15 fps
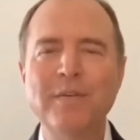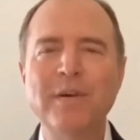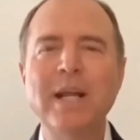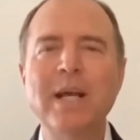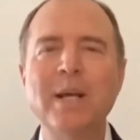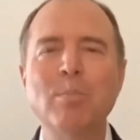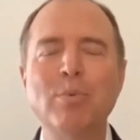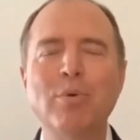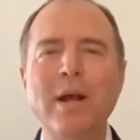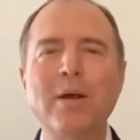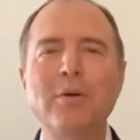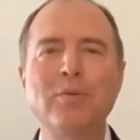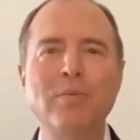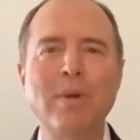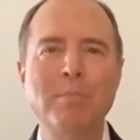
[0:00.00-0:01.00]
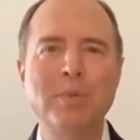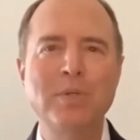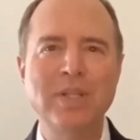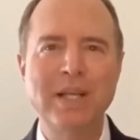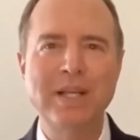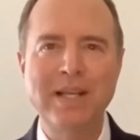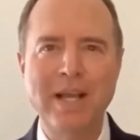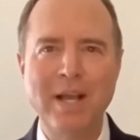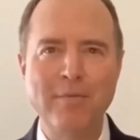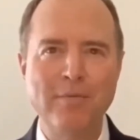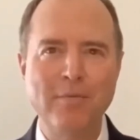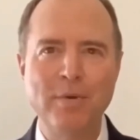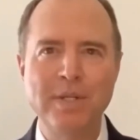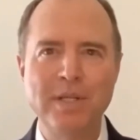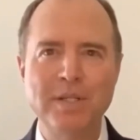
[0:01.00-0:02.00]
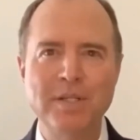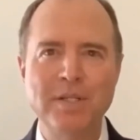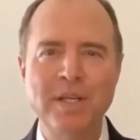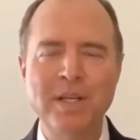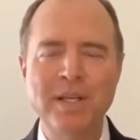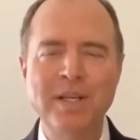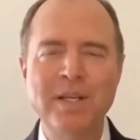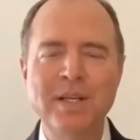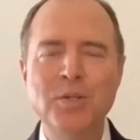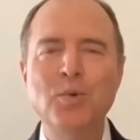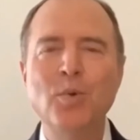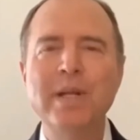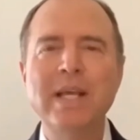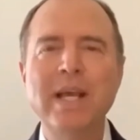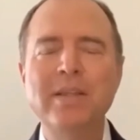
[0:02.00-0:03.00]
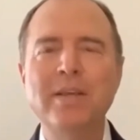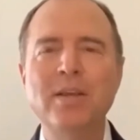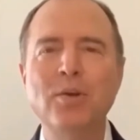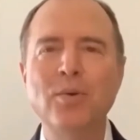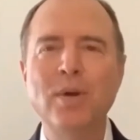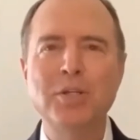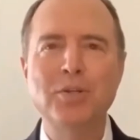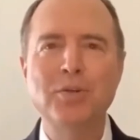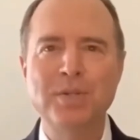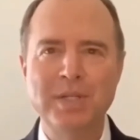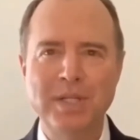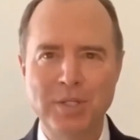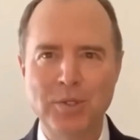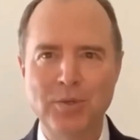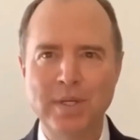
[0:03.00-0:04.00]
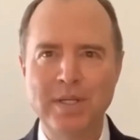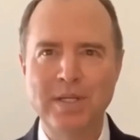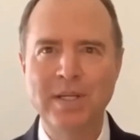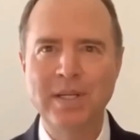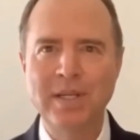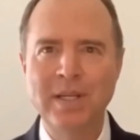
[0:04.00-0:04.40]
and I am proud to represent California's 28th Congressional District.